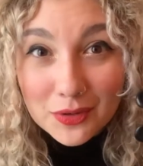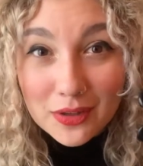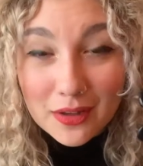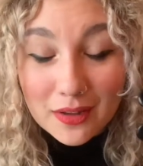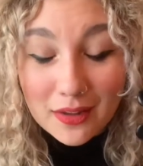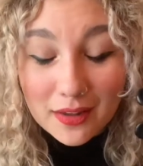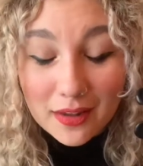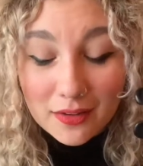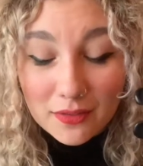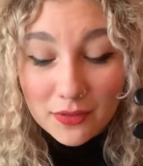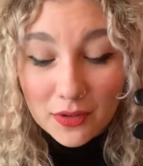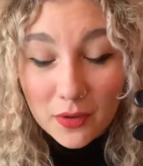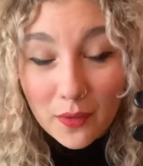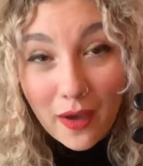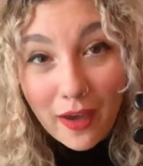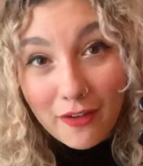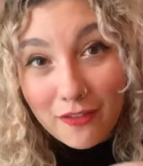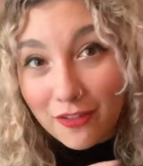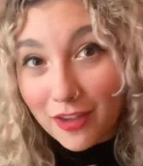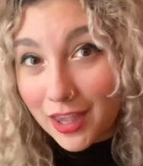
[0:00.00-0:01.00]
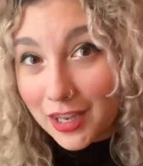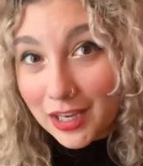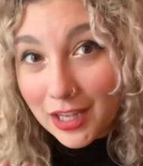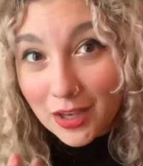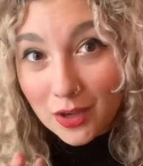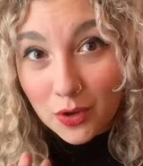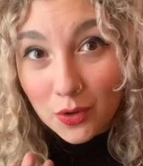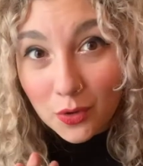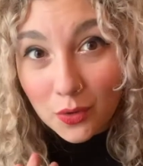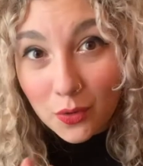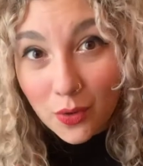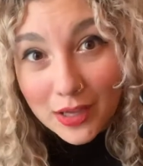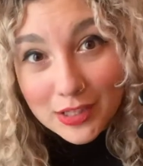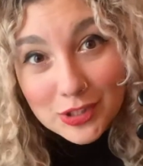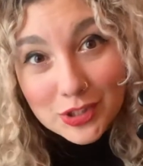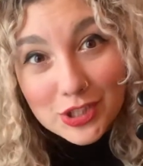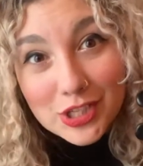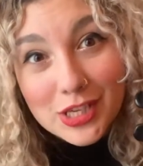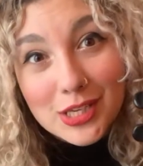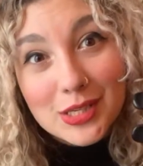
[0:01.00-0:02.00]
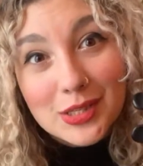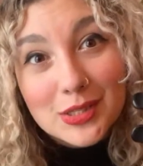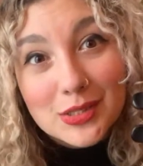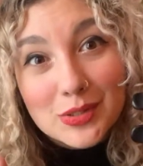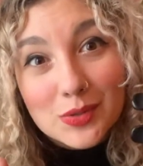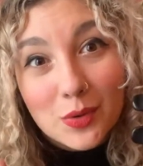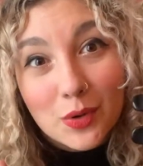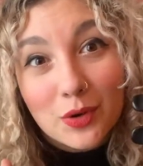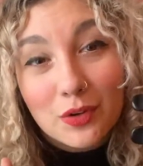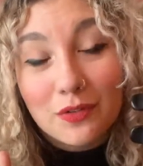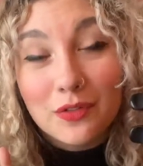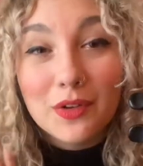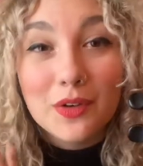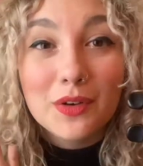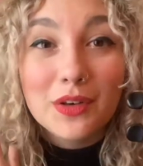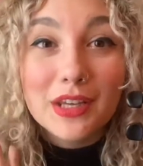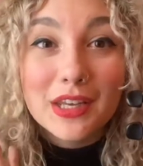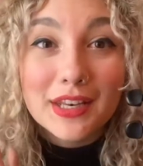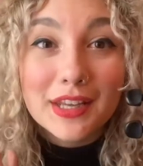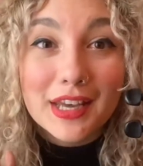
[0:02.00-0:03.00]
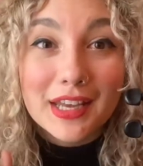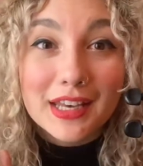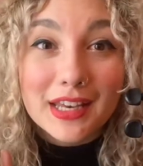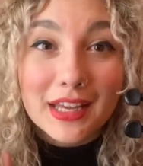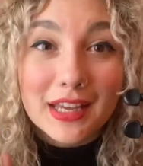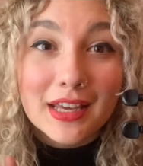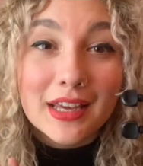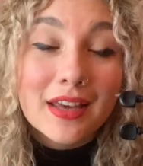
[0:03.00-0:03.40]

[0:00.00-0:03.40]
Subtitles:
If you have any questions or if you need any